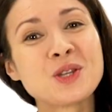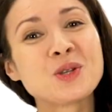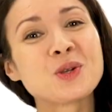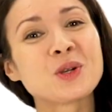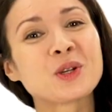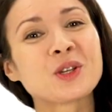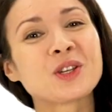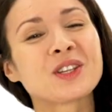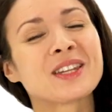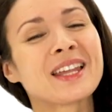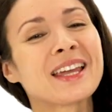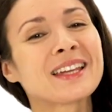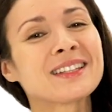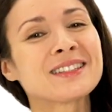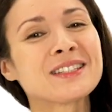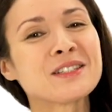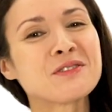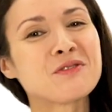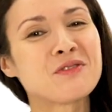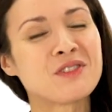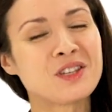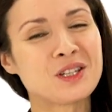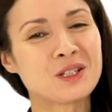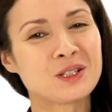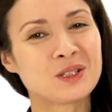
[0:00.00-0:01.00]
Your connected
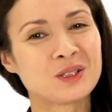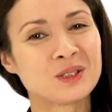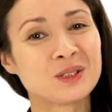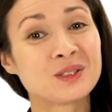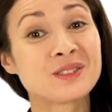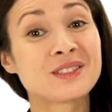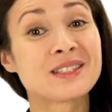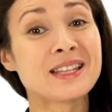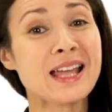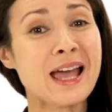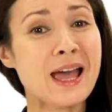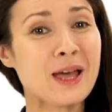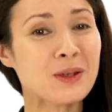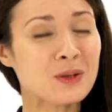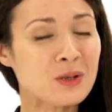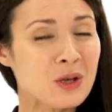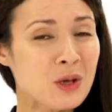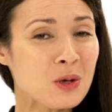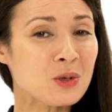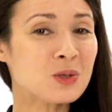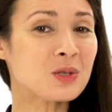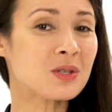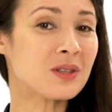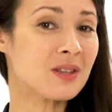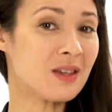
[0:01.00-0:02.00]
vehicle
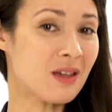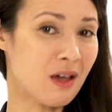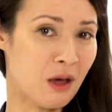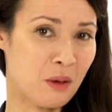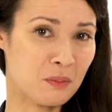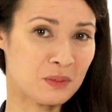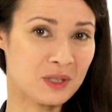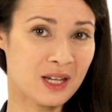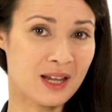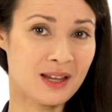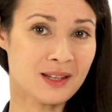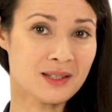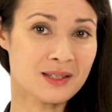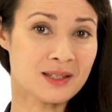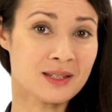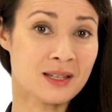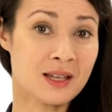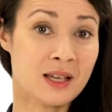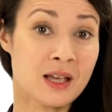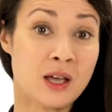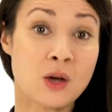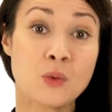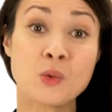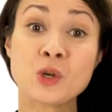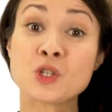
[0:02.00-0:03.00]
downloads the updates,
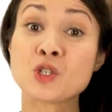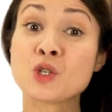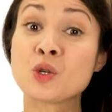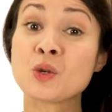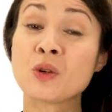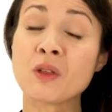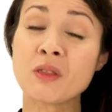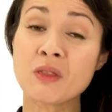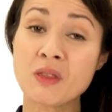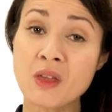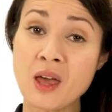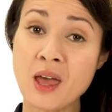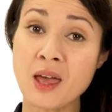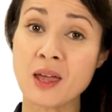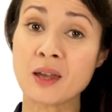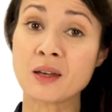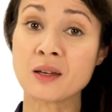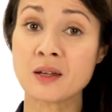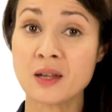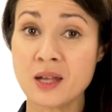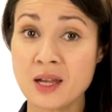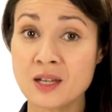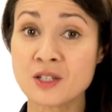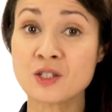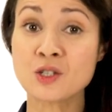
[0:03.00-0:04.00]
which you can
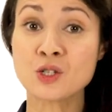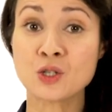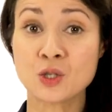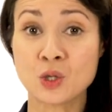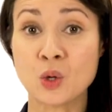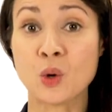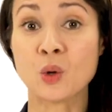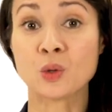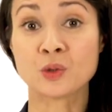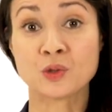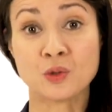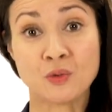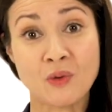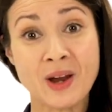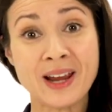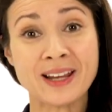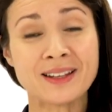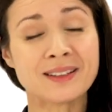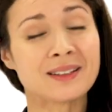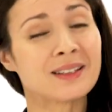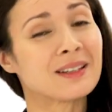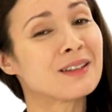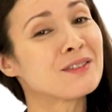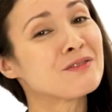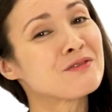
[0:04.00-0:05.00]
then install
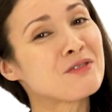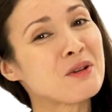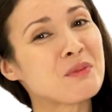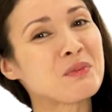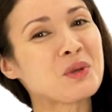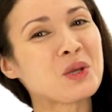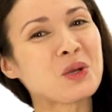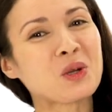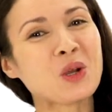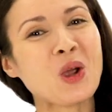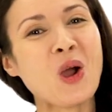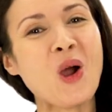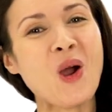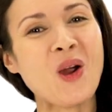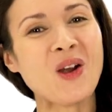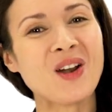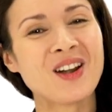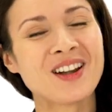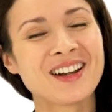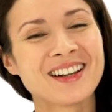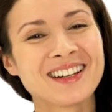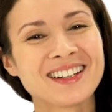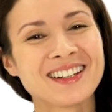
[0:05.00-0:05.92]
directly from your car.